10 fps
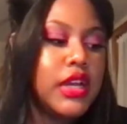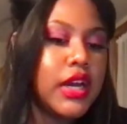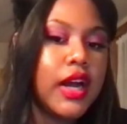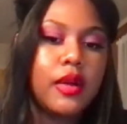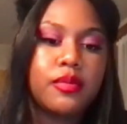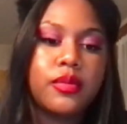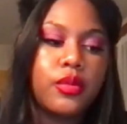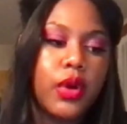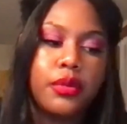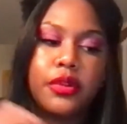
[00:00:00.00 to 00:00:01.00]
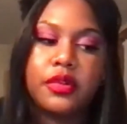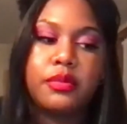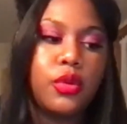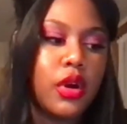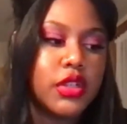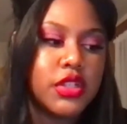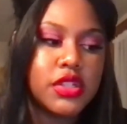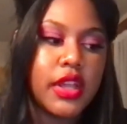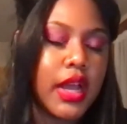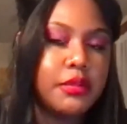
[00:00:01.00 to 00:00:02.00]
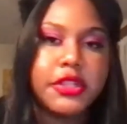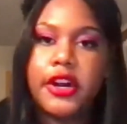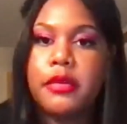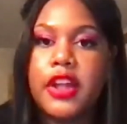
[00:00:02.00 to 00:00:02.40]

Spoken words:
One was more just like I'm sharing